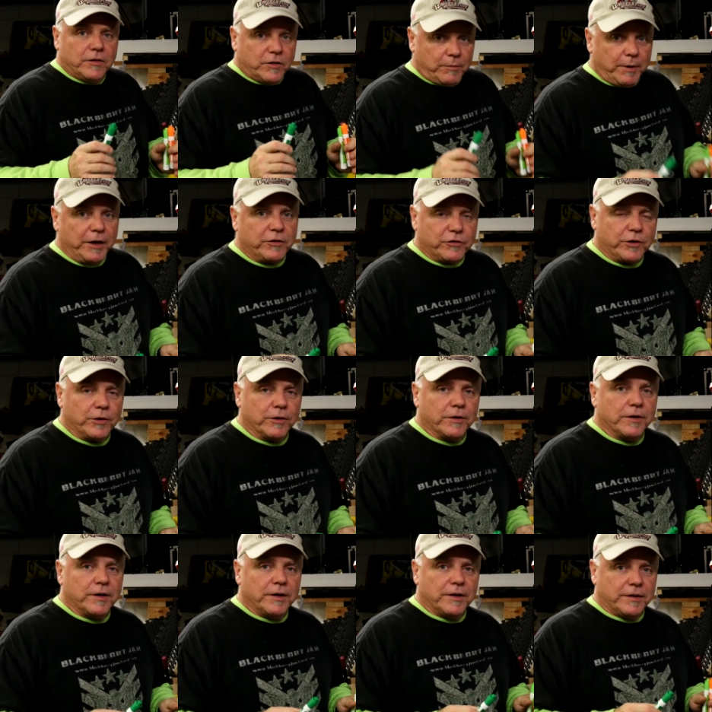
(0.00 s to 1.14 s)
to make sure
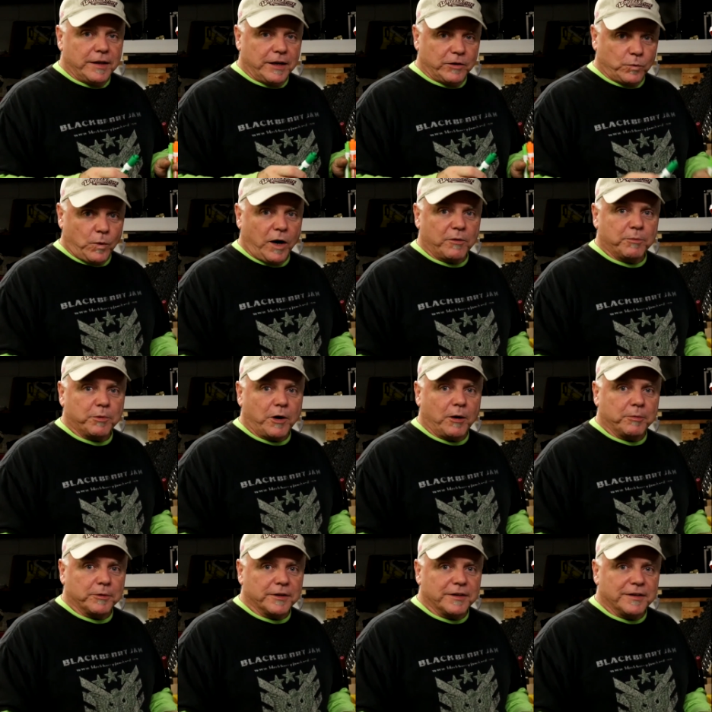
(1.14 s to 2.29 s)
that it's wired
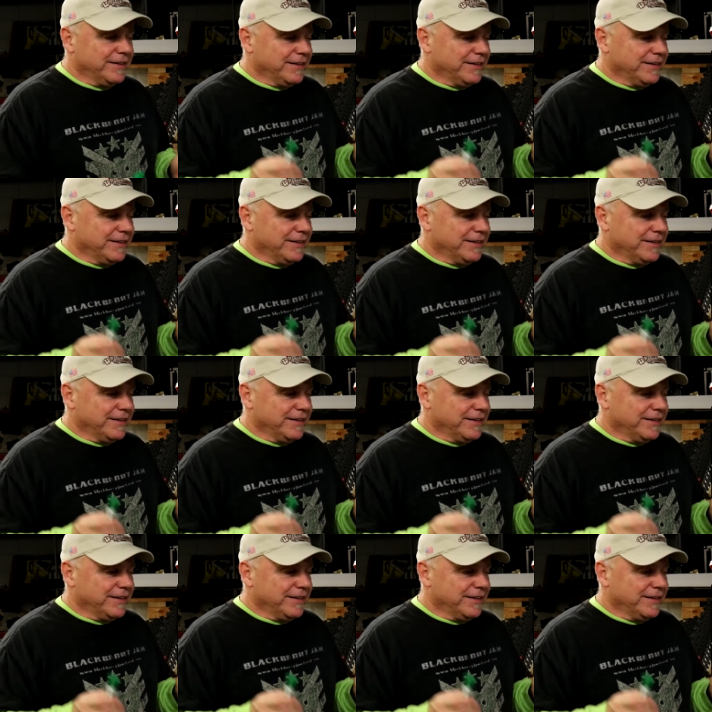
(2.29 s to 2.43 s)
properly.